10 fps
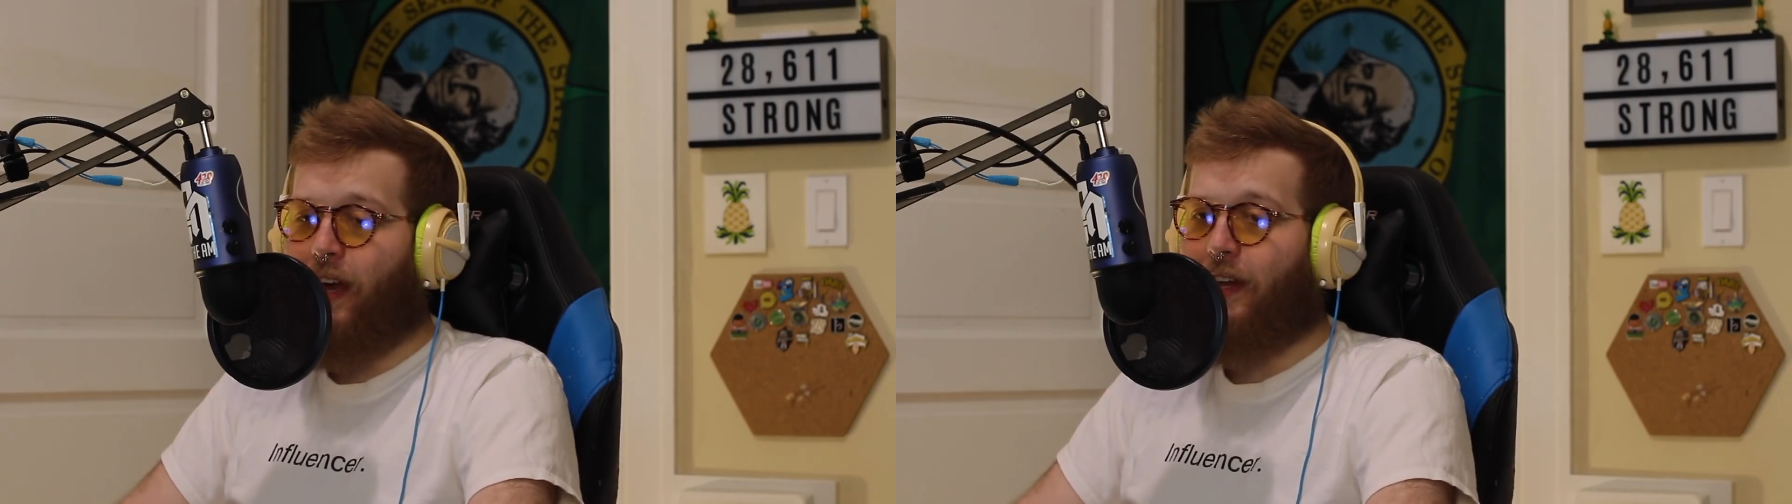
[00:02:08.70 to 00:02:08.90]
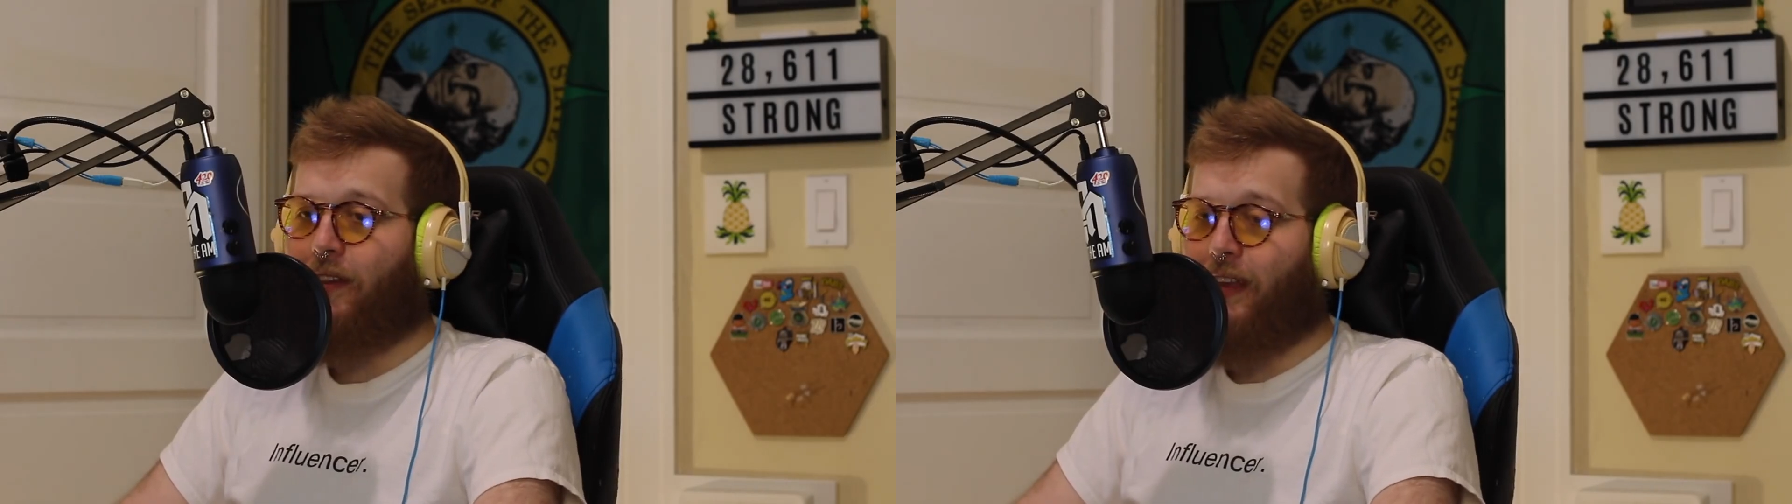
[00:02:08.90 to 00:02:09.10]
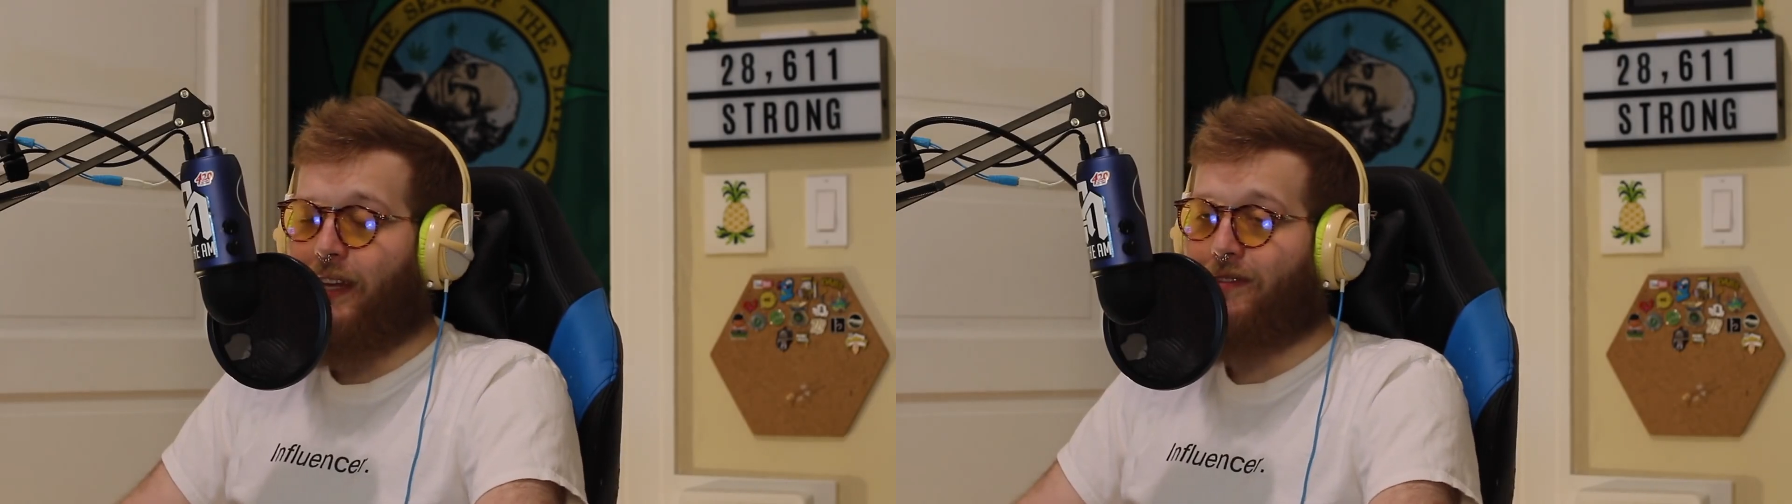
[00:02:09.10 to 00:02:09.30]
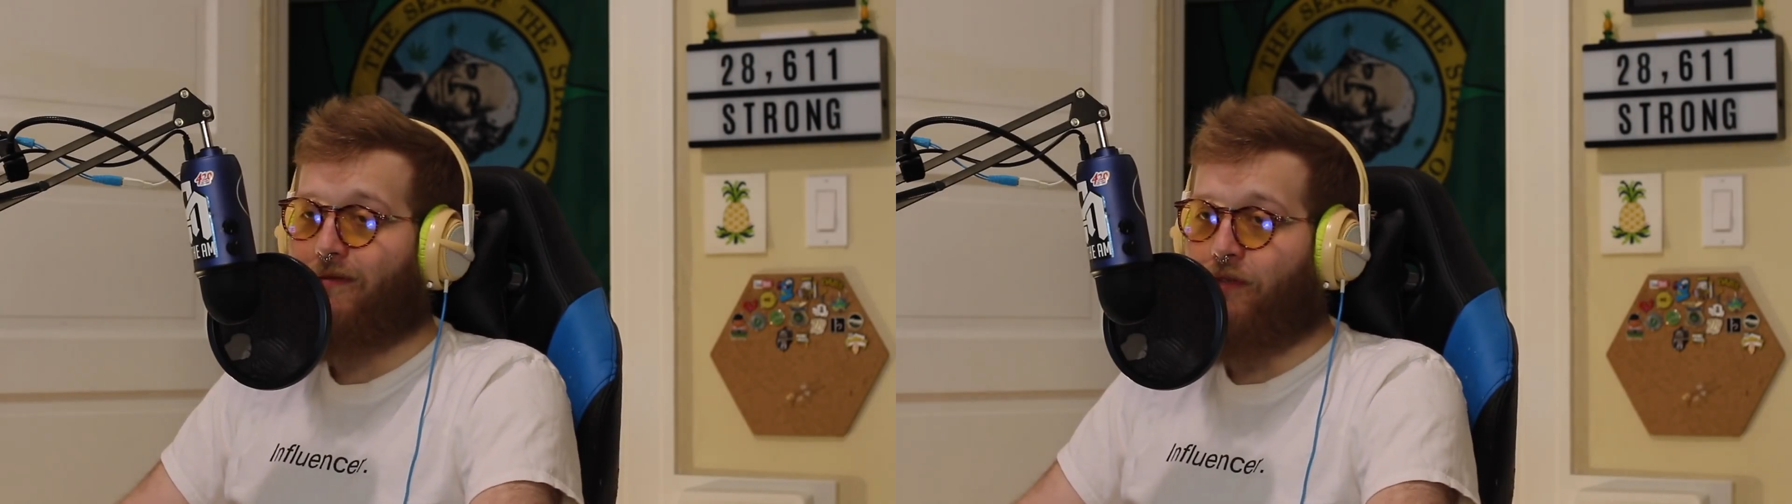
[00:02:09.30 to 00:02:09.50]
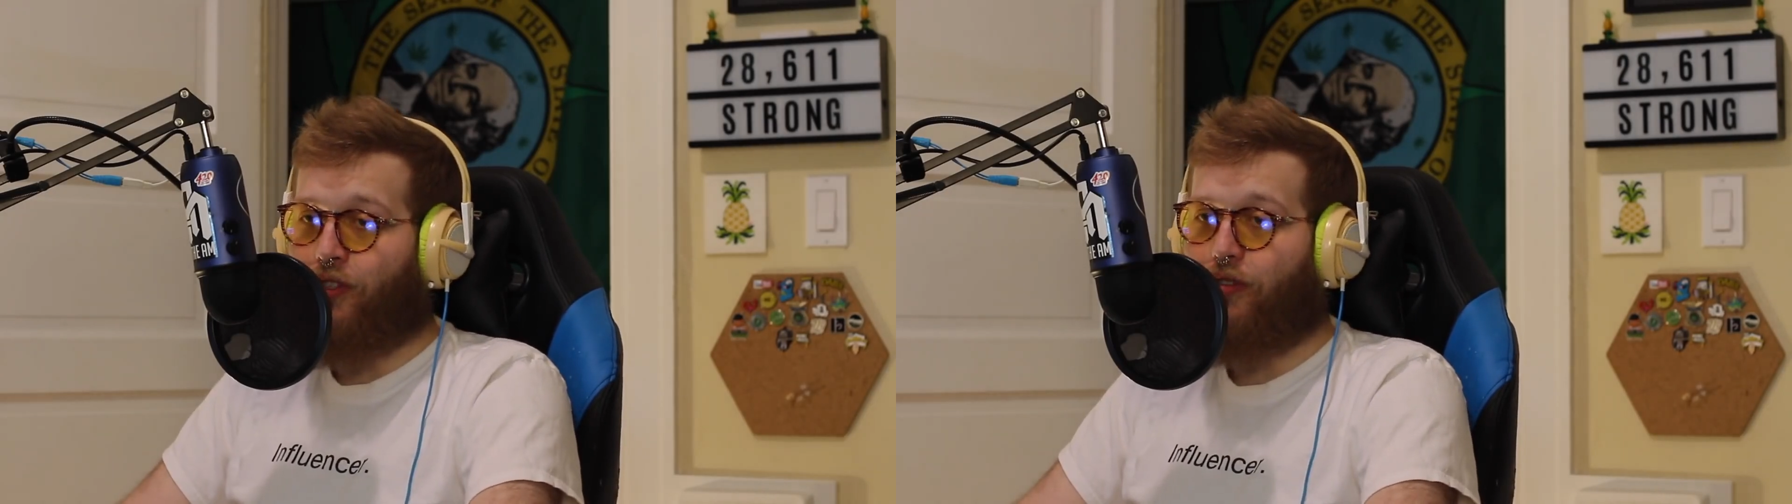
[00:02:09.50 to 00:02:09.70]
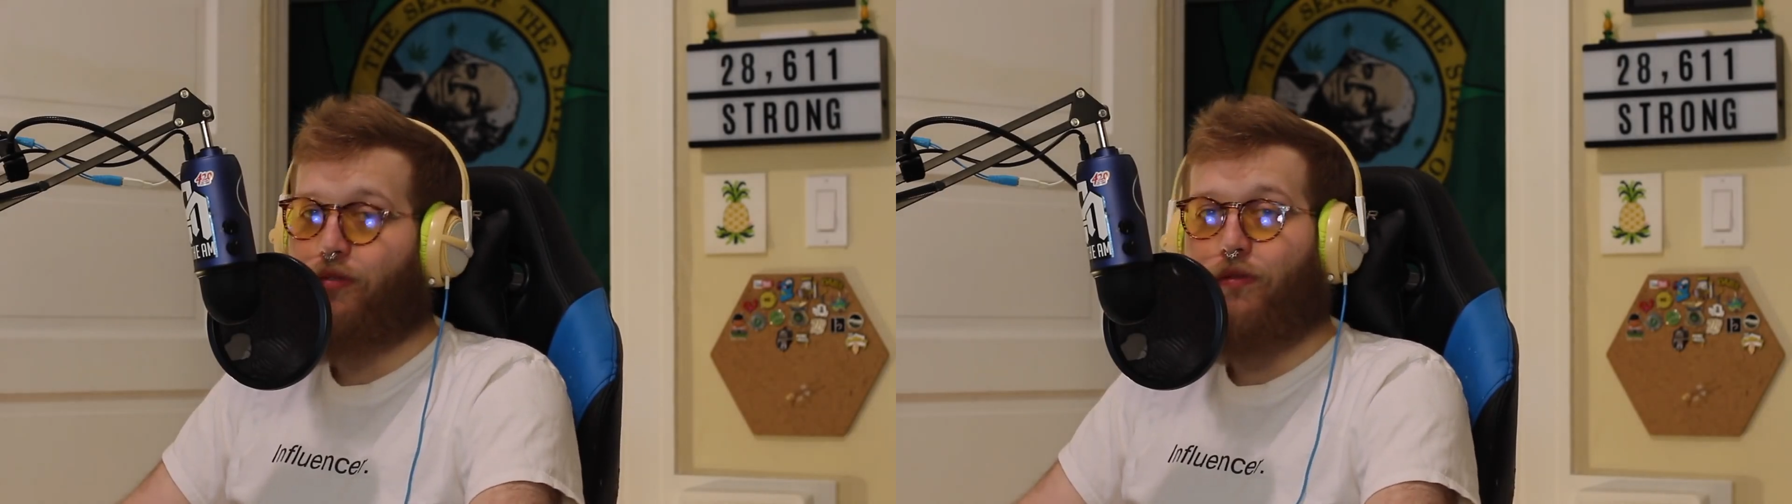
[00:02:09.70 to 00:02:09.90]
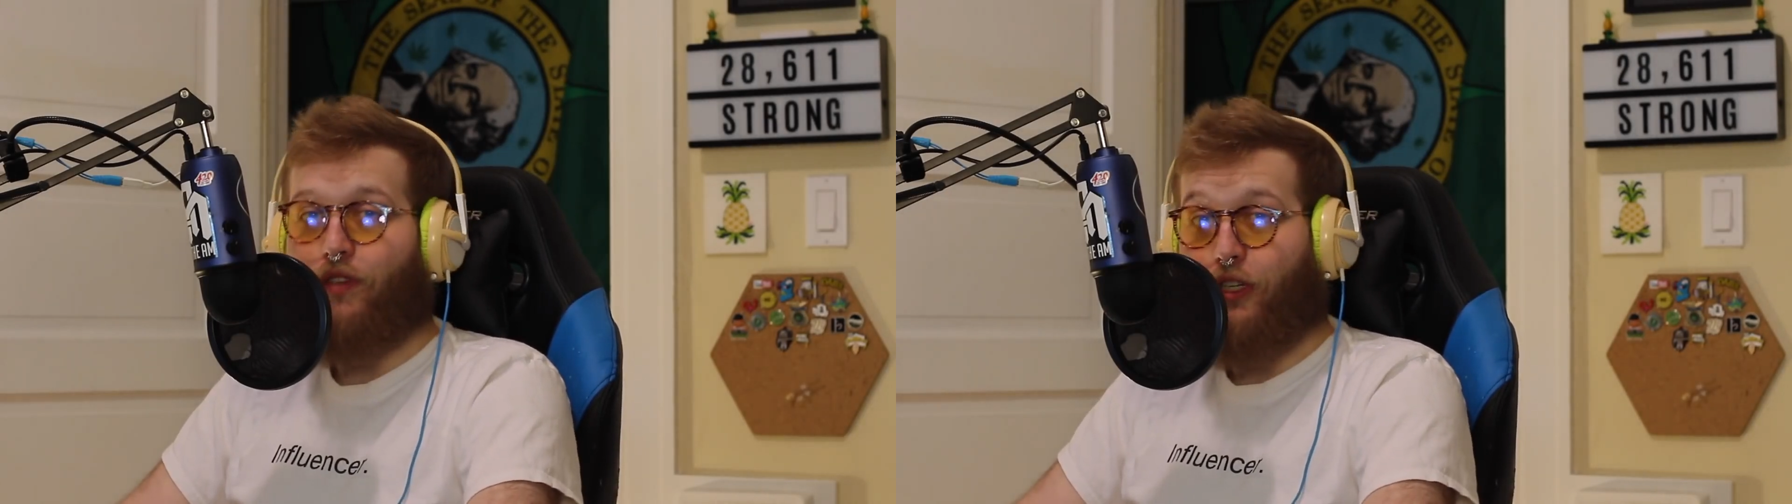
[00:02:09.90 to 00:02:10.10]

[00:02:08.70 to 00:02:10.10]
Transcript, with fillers: that that do